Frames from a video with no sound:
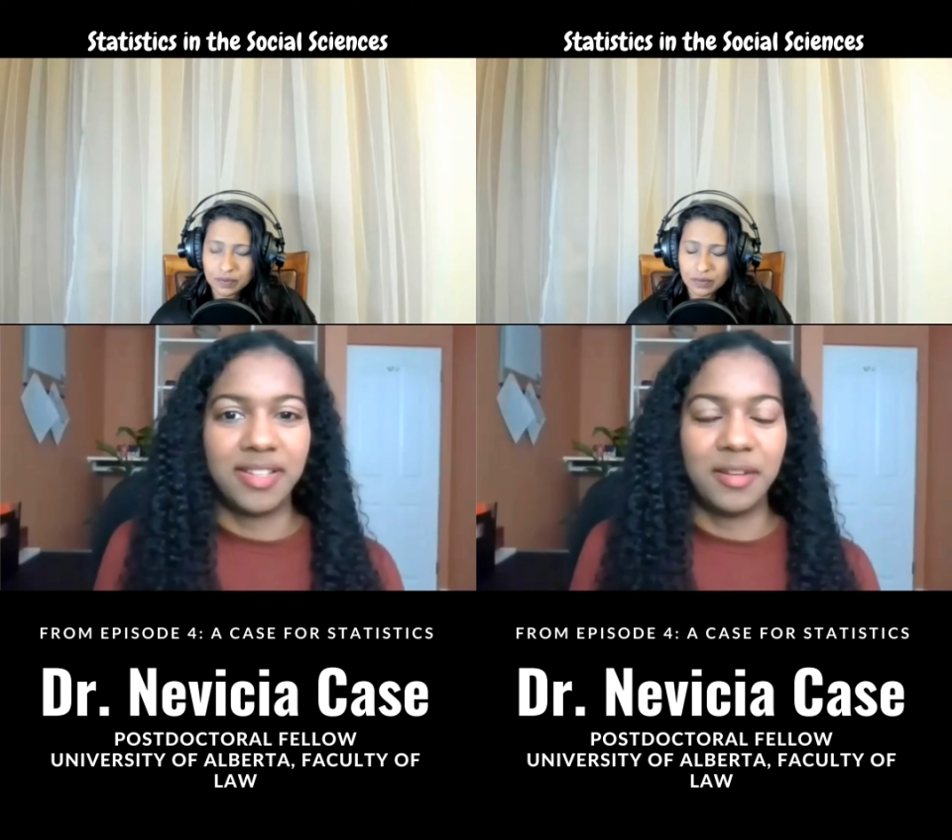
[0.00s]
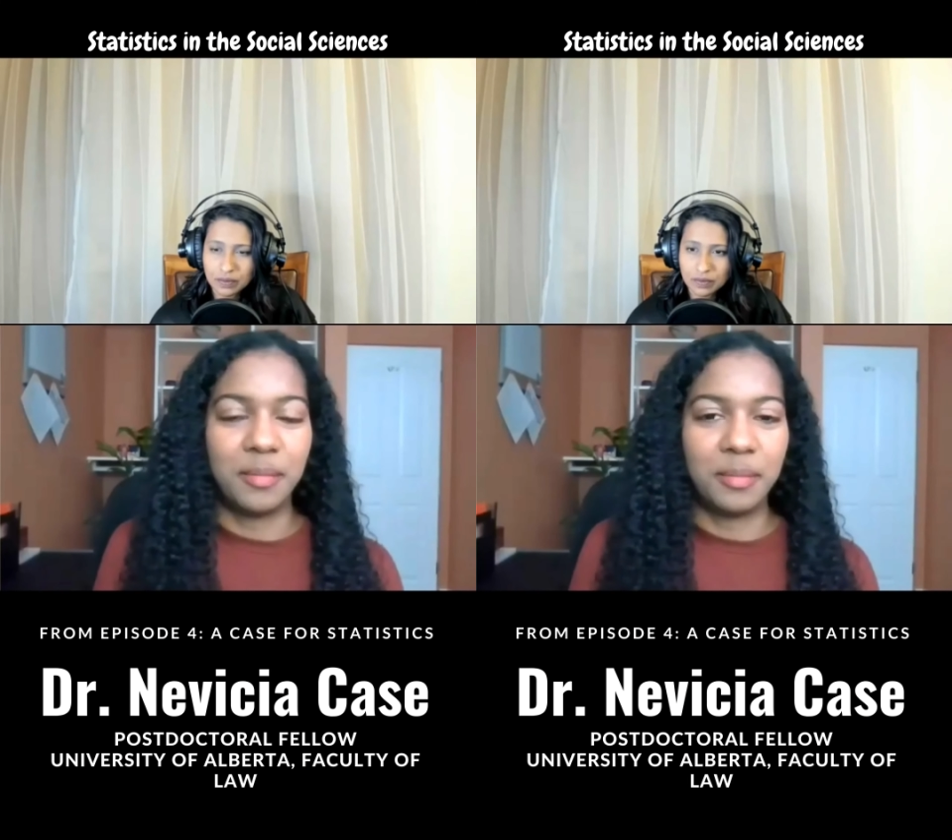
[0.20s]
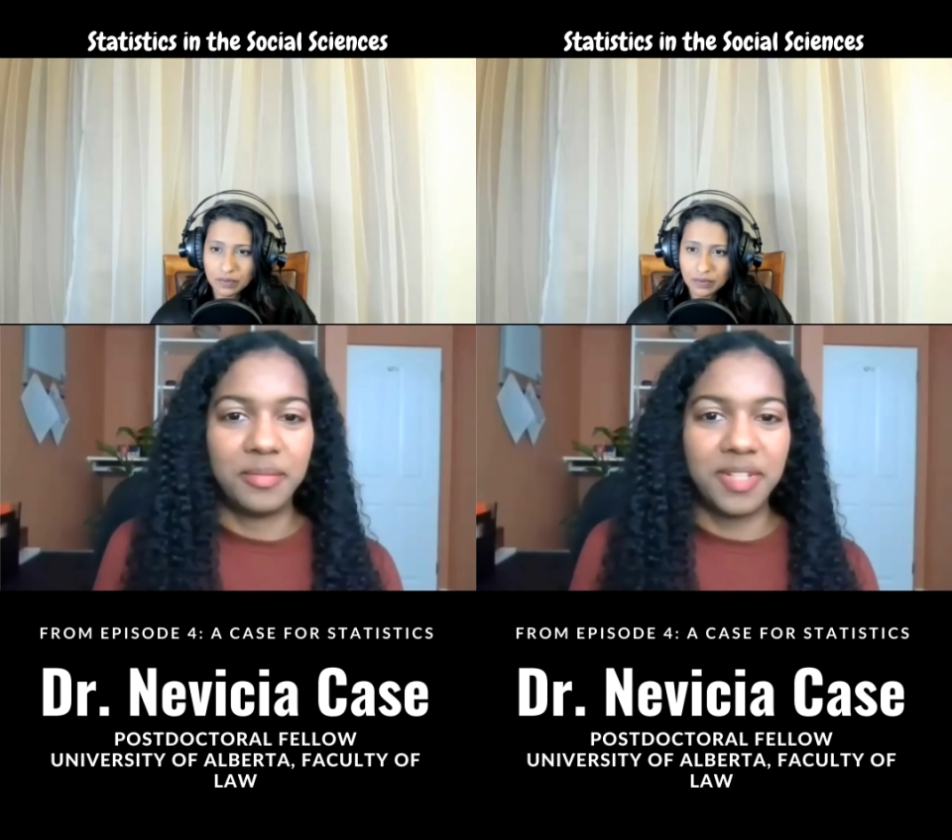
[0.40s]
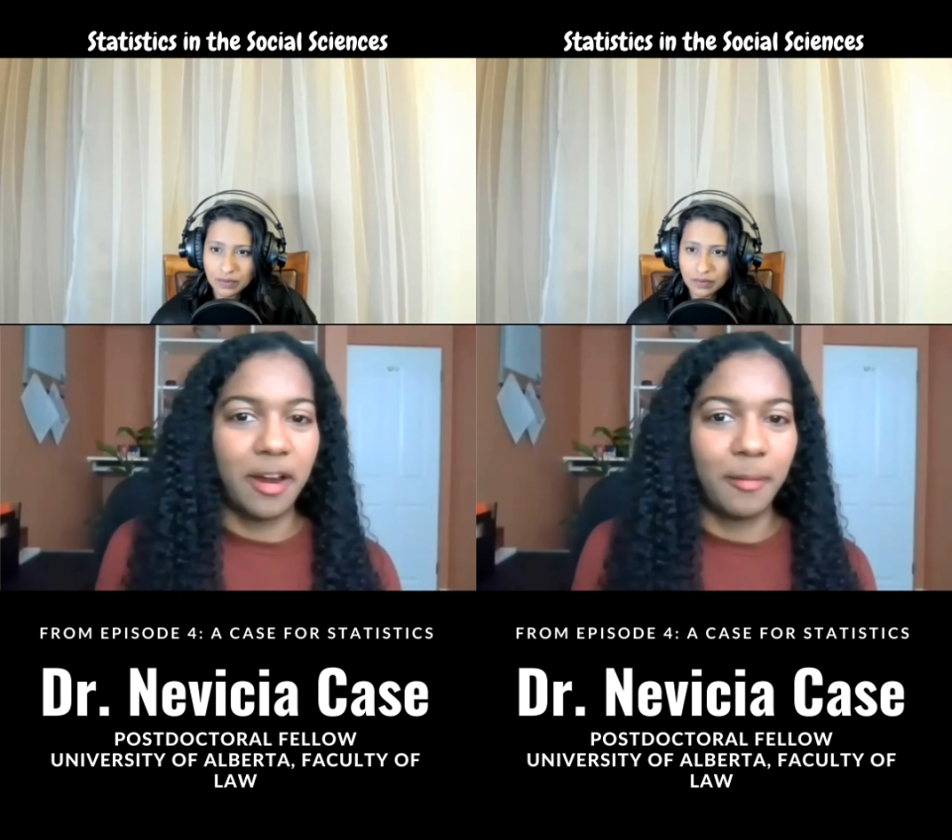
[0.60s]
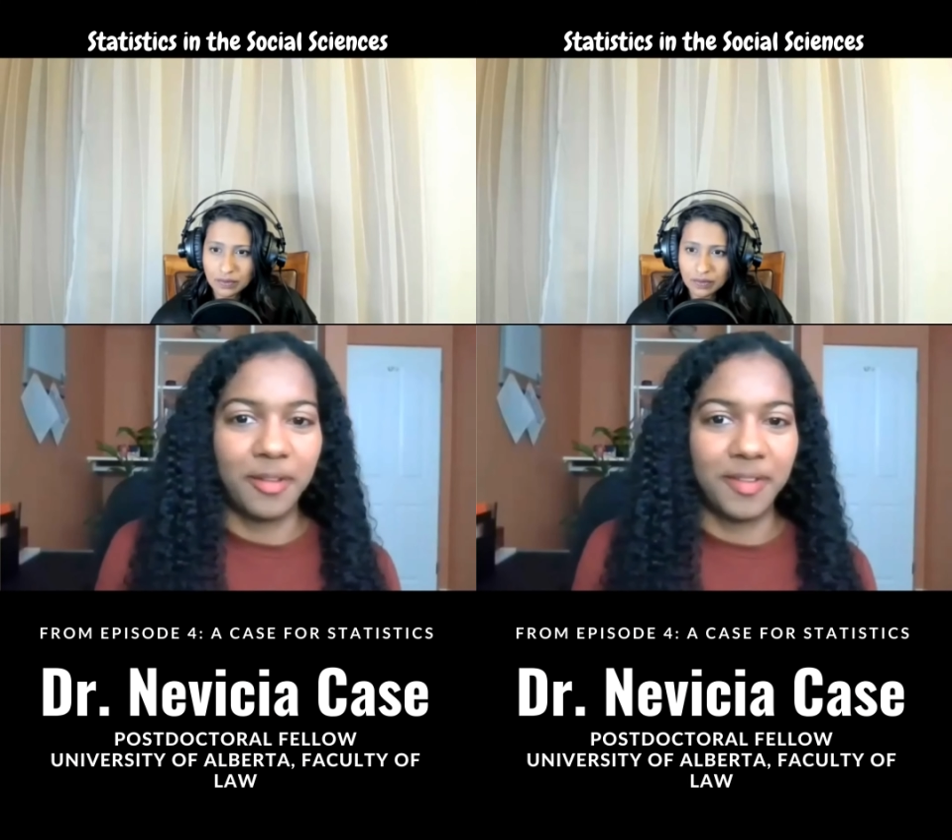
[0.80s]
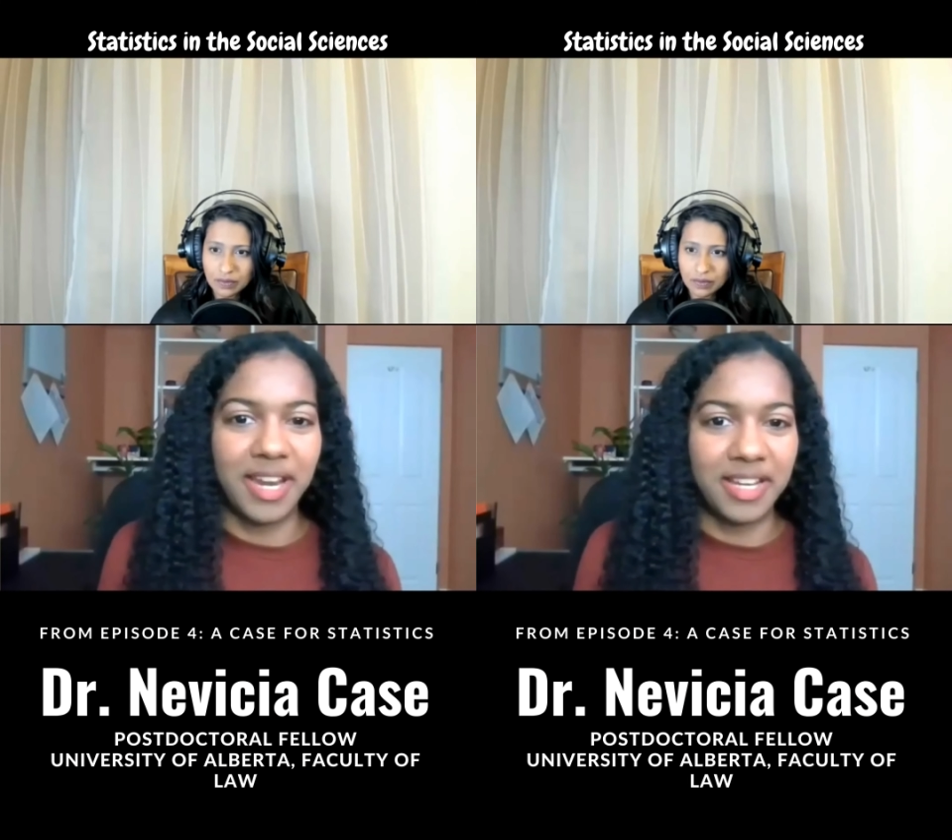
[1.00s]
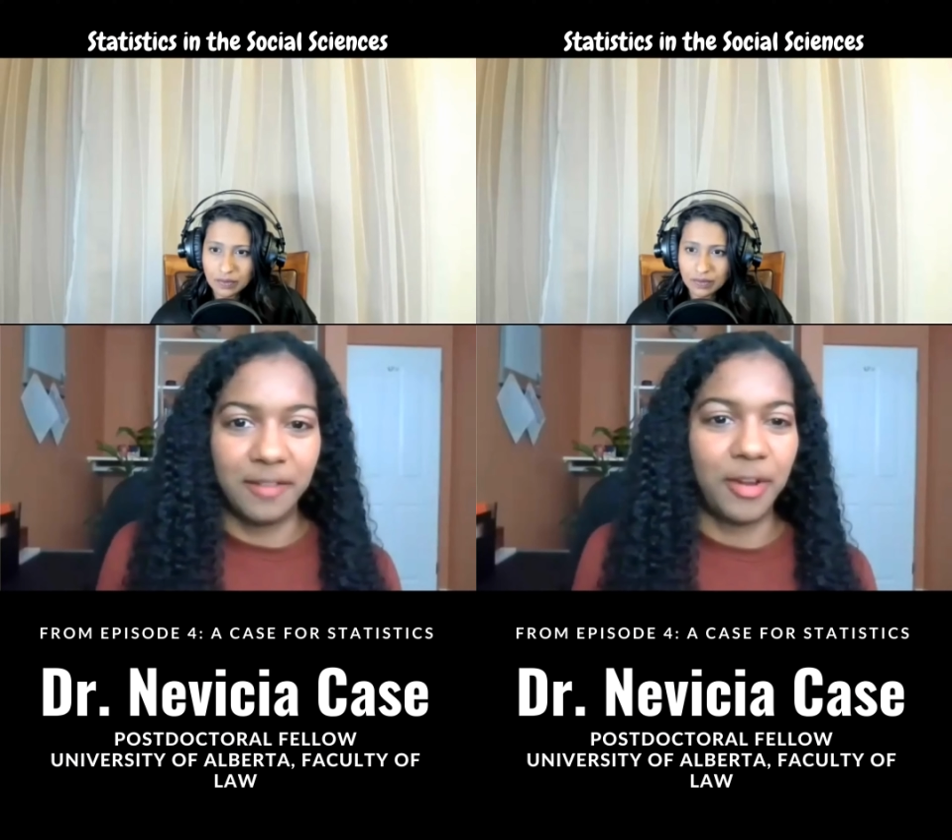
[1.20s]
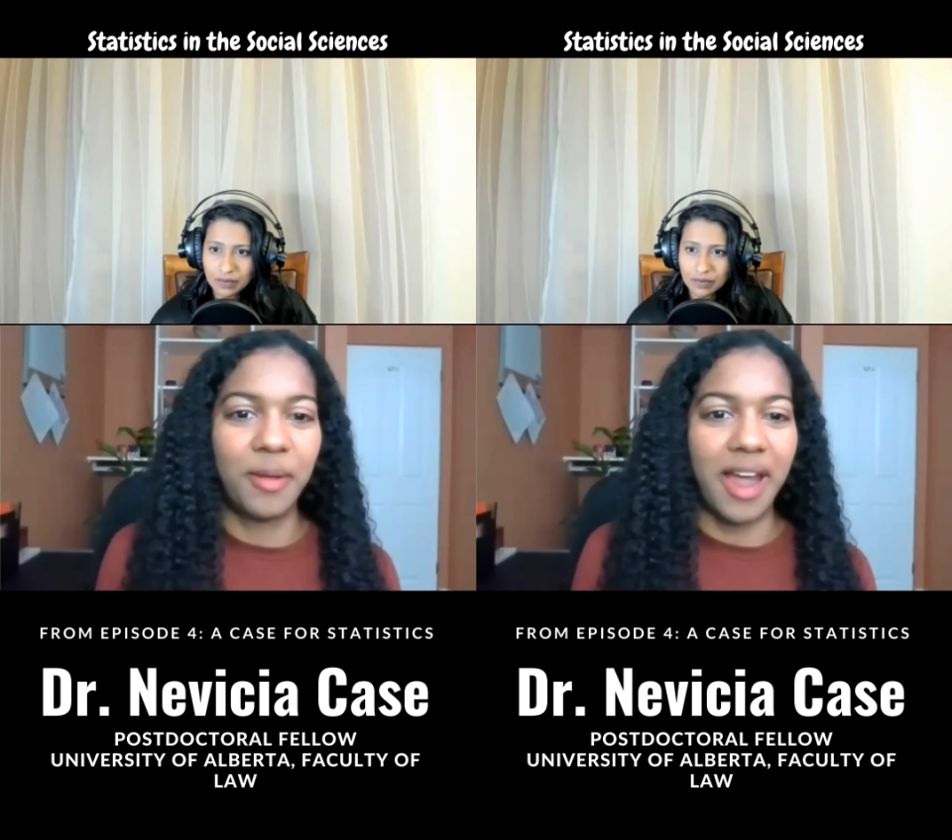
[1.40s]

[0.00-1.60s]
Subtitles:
some terrible scientific